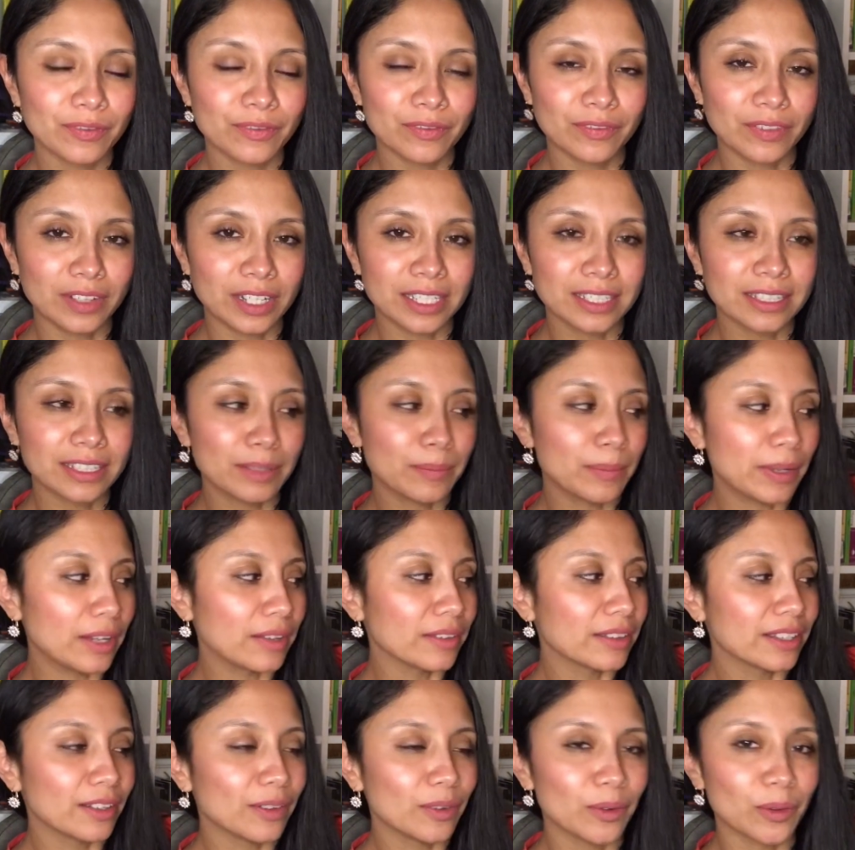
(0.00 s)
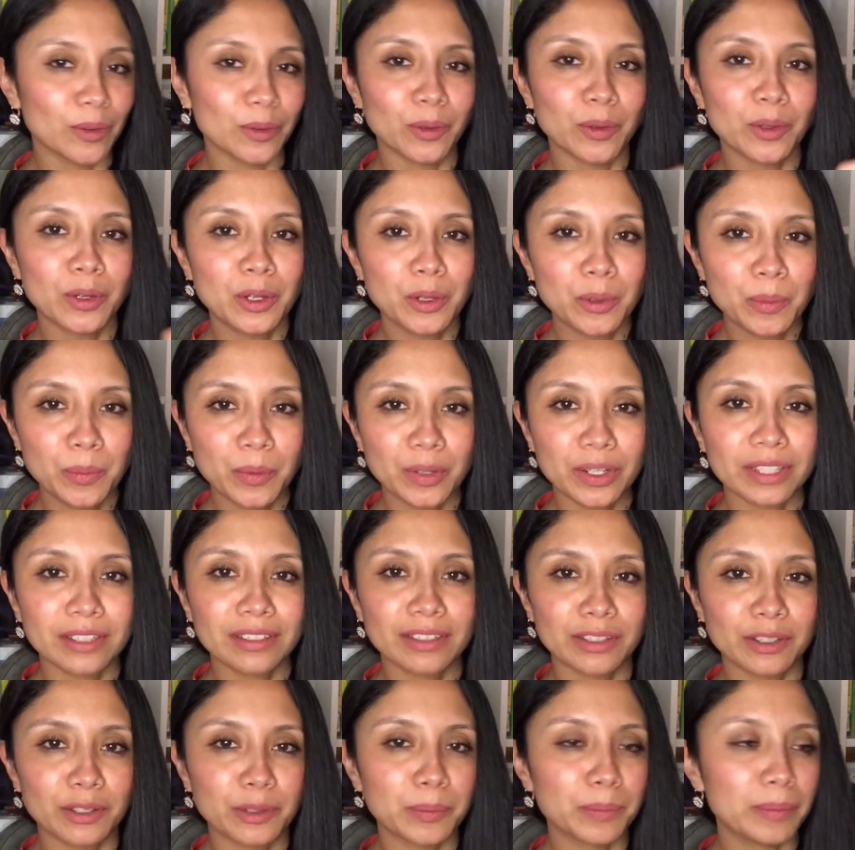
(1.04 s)
fond about the whole putting the
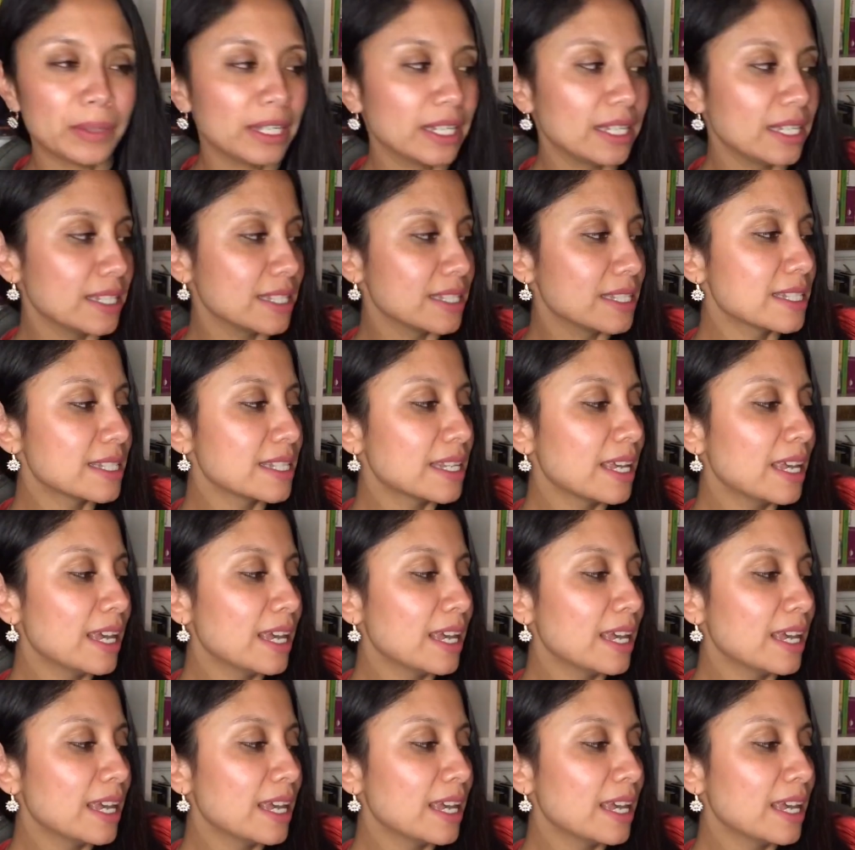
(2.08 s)
little buttons.